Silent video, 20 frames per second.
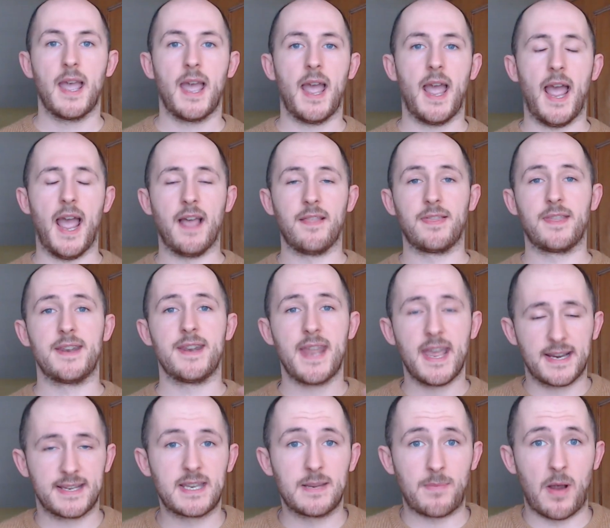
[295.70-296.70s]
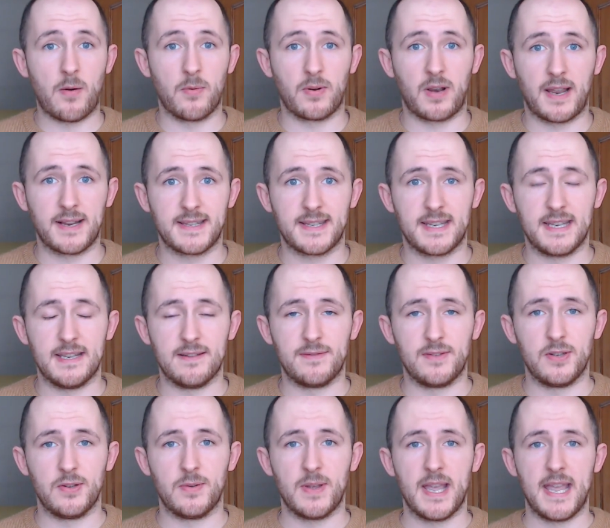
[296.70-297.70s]
And the next tip I would like to give
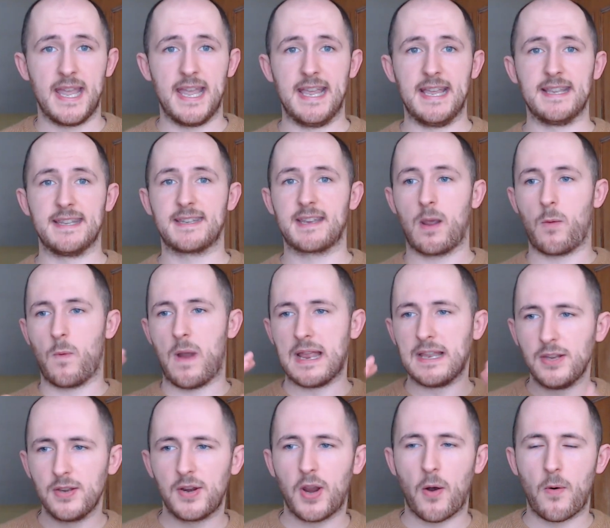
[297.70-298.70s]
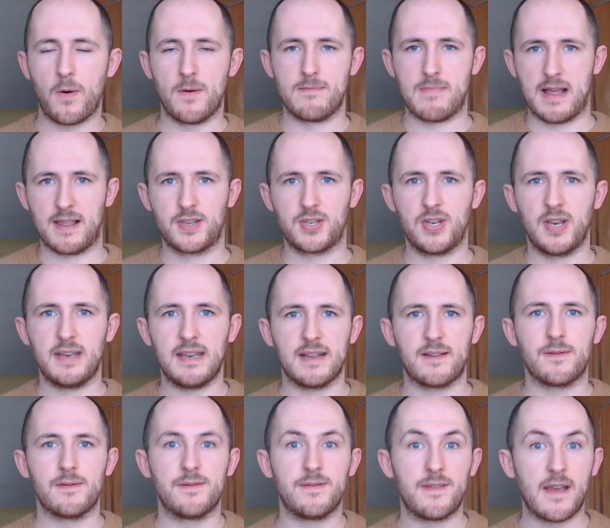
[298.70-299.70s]
you is when you go on Maths Genie, it's
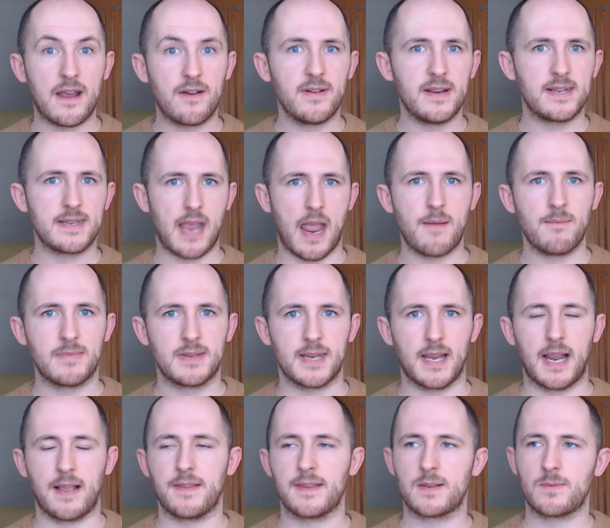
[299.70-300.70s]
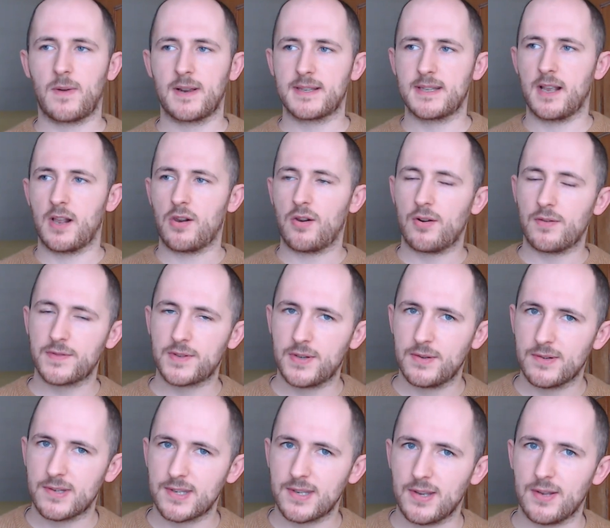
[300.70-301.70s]
very tempting, and this is what I see a lot of
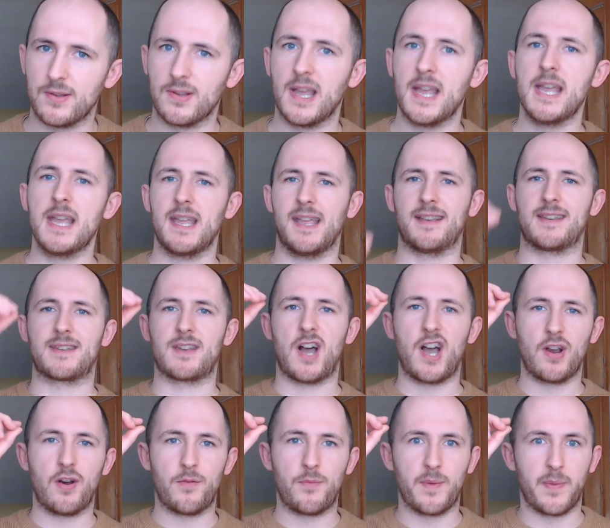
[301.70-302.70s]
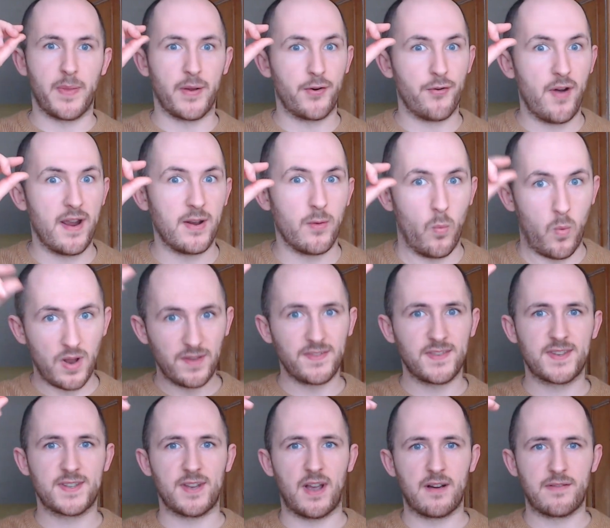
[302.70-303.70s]
students do, is starting off with the grade 1
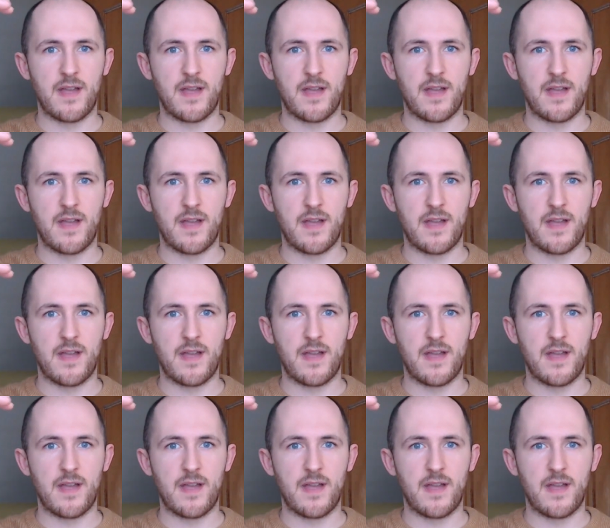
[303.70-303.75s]
stuff